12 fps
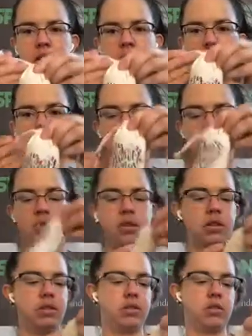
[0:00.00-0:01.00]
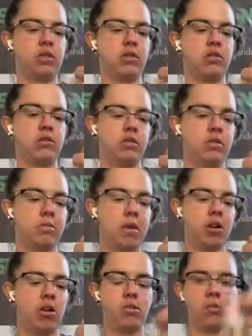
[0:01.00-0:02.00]
This one is a little, My
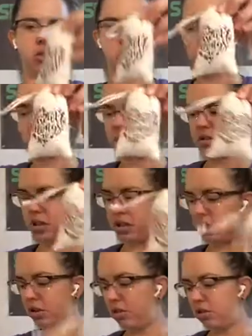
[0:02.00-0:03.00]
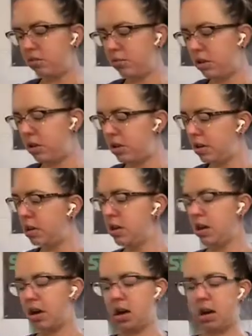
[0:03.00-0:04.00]
Heart Belongs to You.
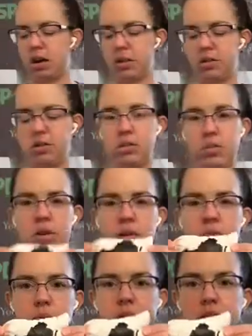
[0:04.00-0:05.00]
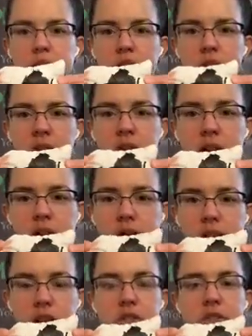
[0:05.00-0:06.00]
This one is pretty cute,
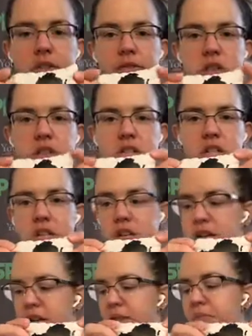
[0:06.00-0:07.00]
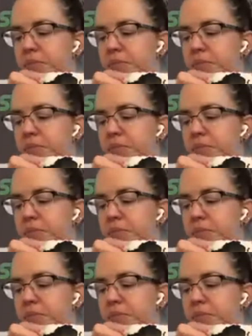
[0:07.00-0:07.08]
Alexandria, Virginia.